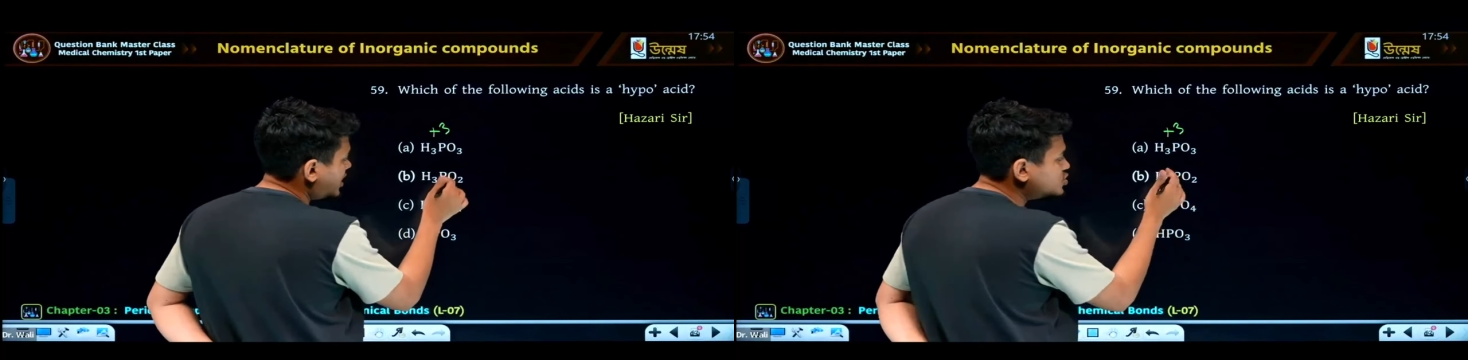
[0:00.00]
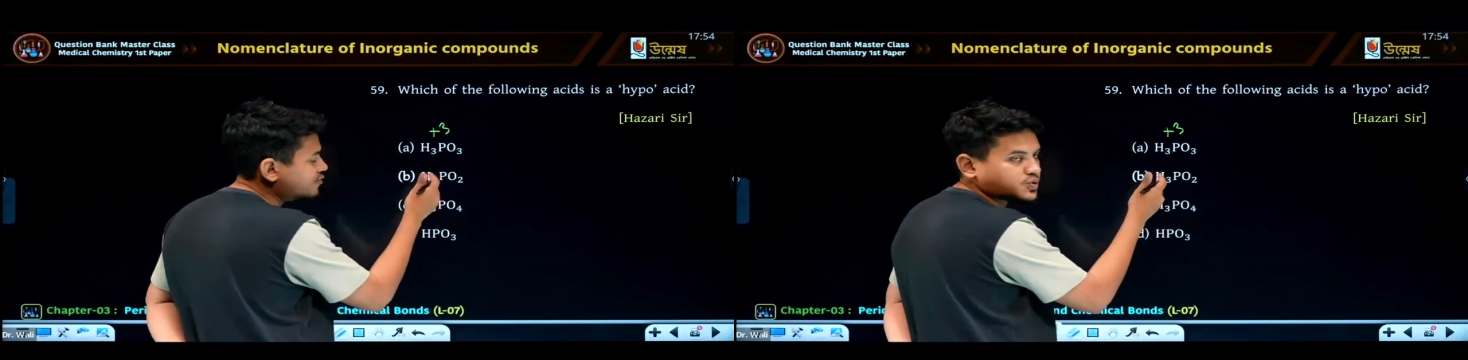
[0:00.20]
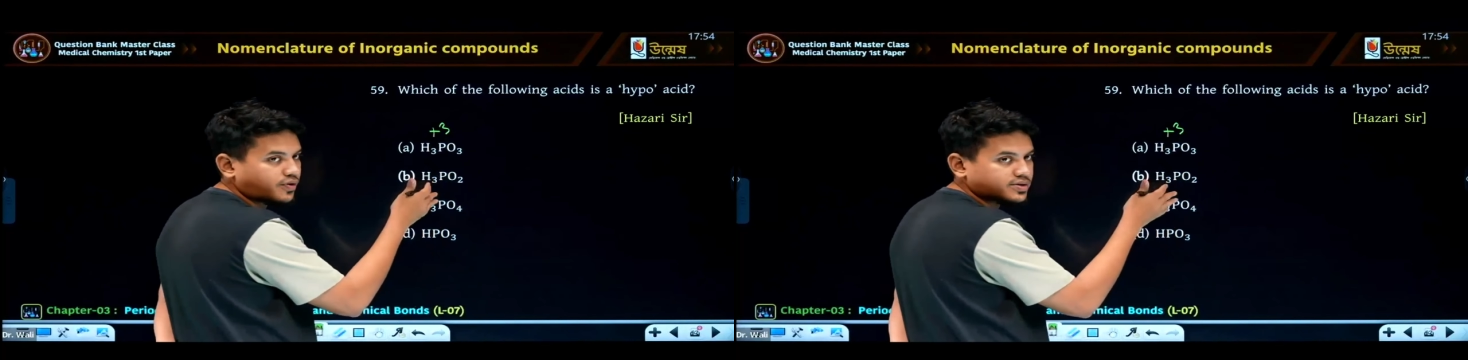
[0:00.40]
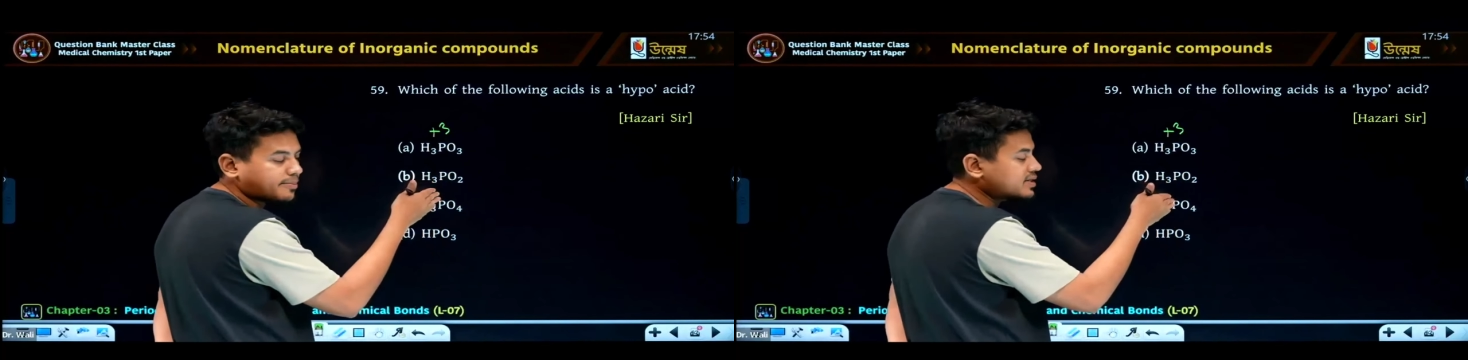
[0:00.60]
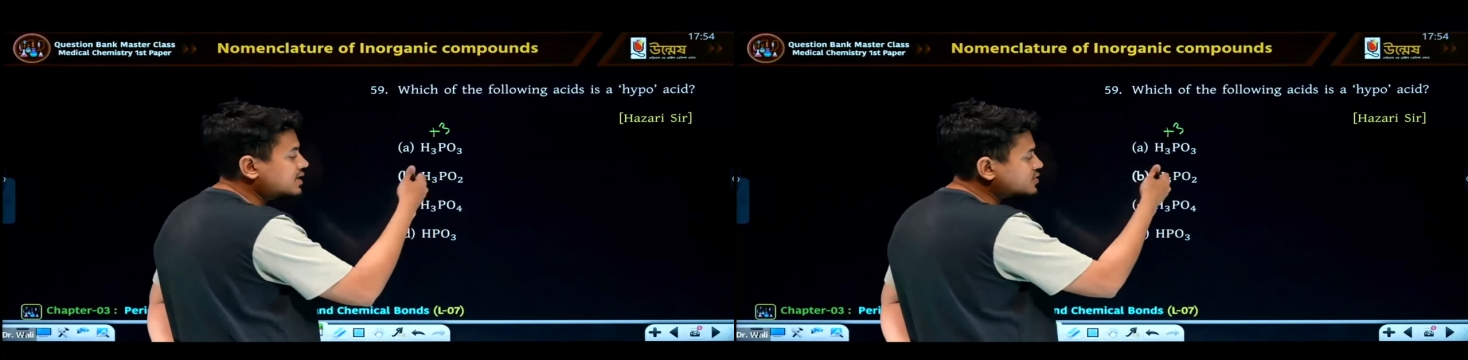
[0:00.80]
the charge of
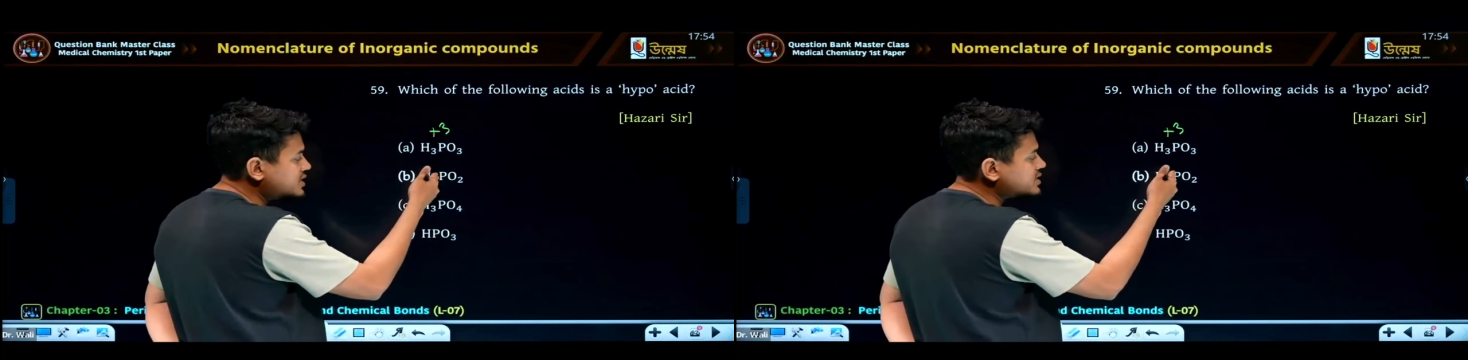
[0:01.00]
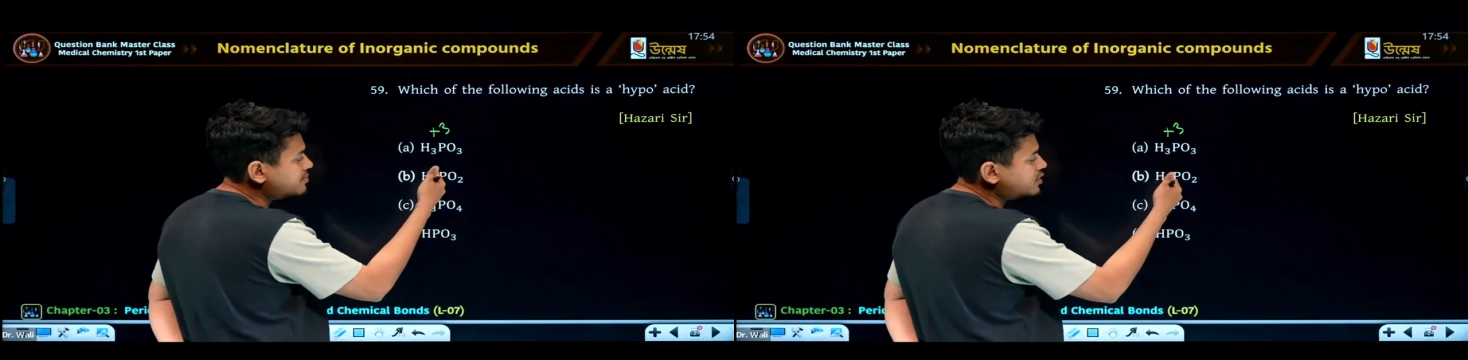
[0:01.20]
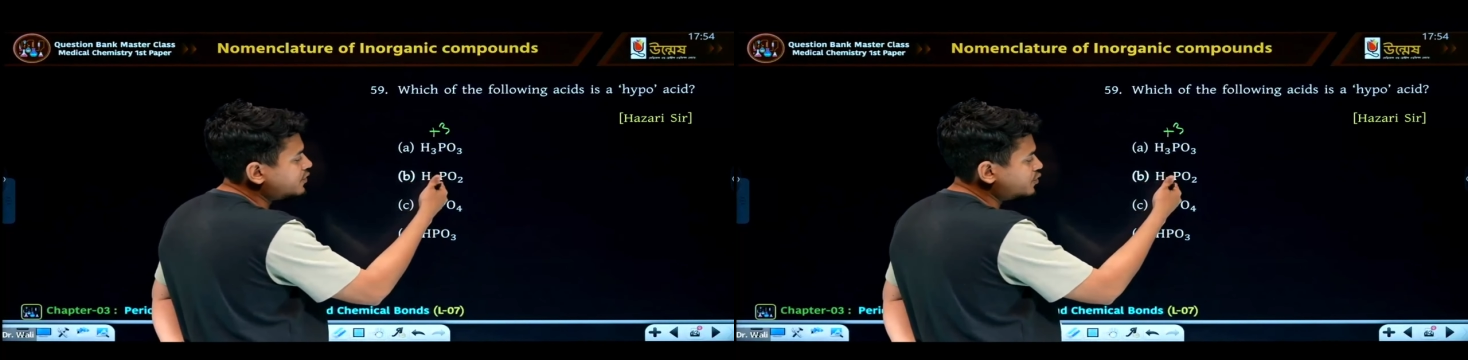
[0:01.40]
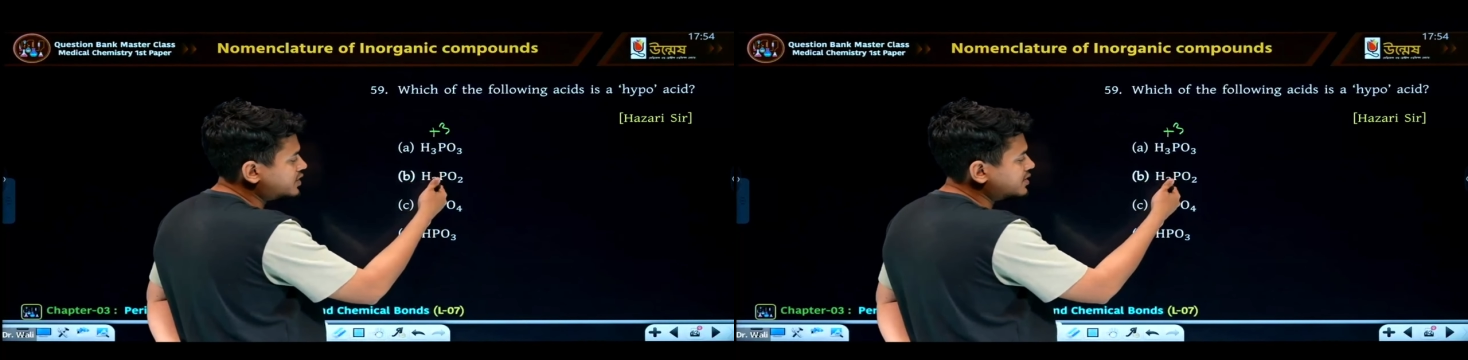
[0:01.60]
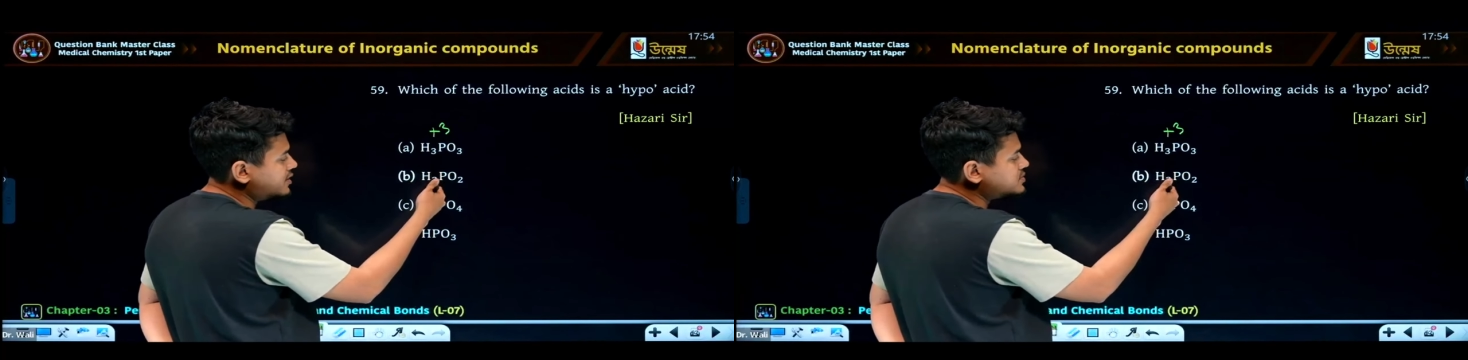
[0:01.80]
phosphorus, I mean the oxidation number of
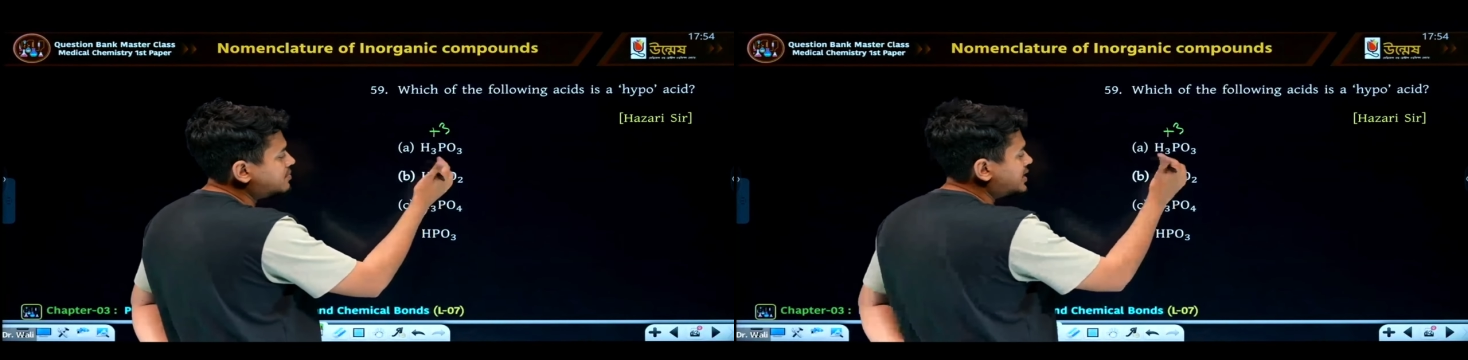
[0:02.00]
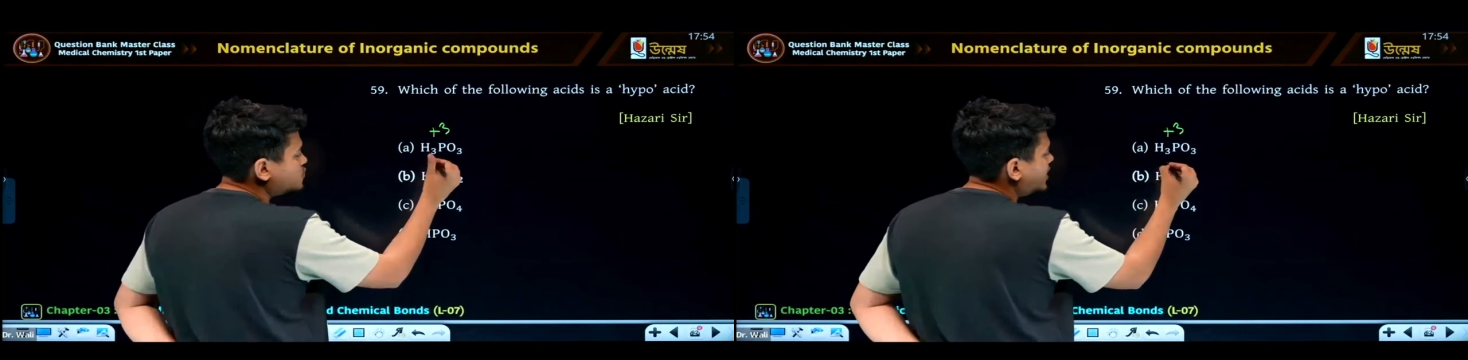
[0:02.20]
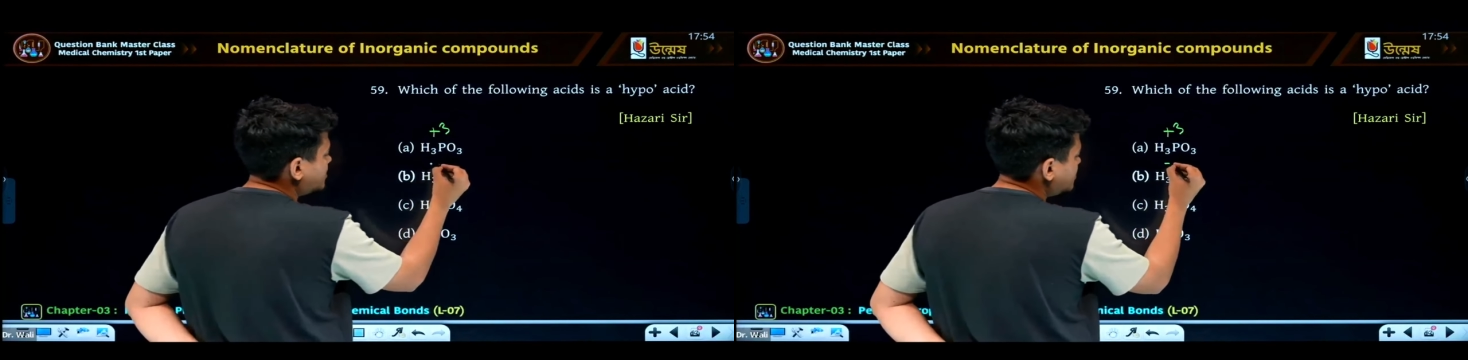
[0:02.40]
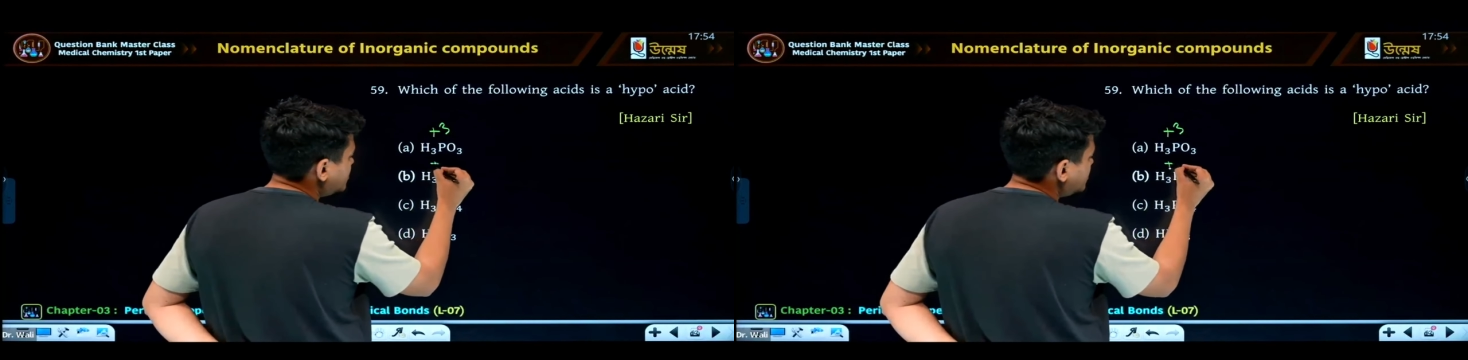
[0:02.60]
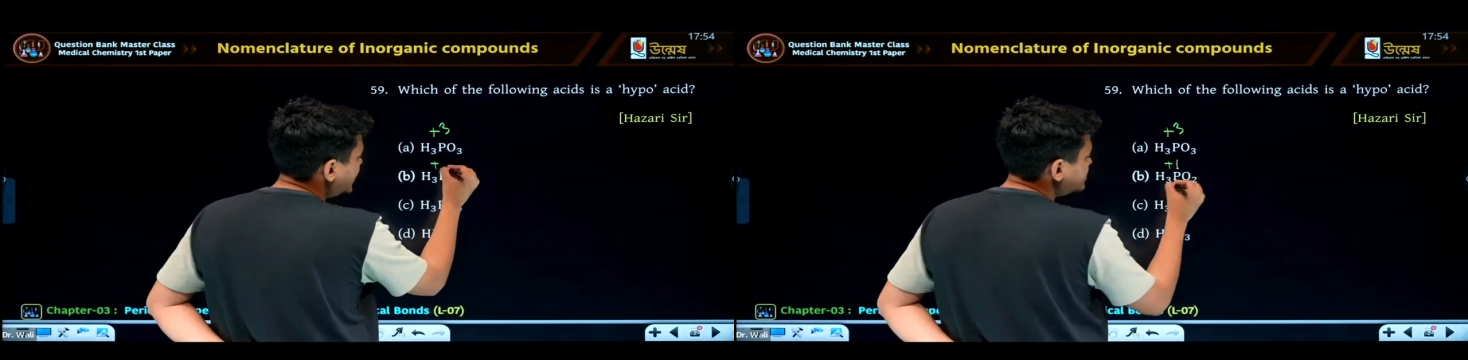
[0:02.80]
phosphorus, becomes +1,
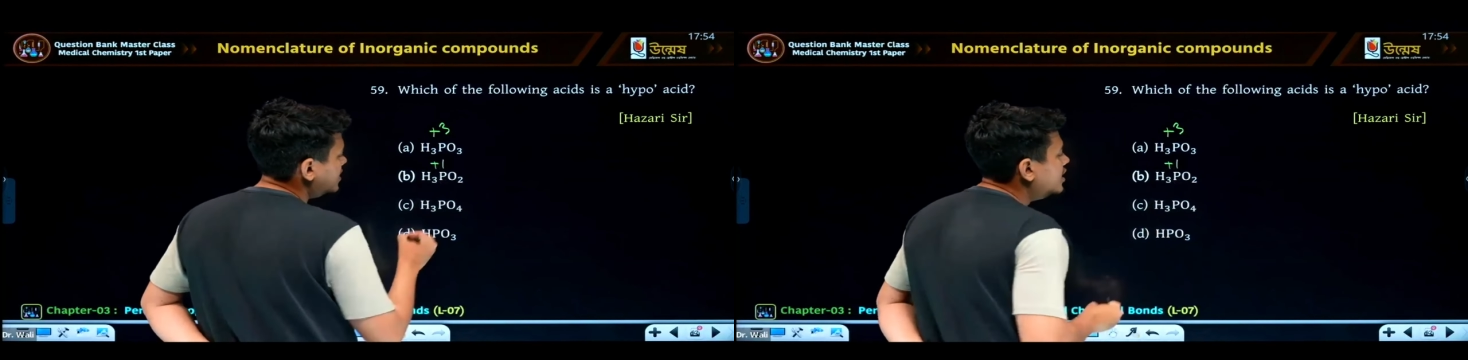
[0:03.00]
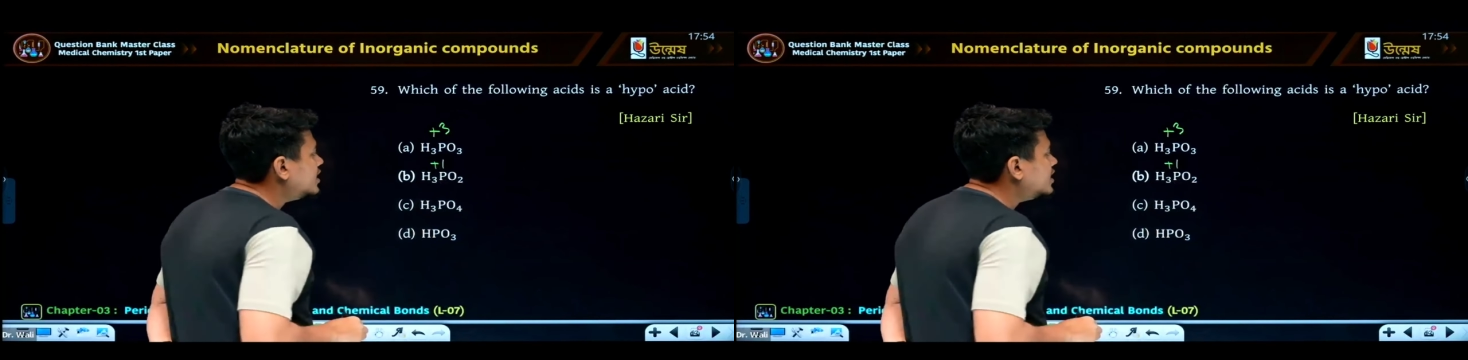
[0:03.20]
right?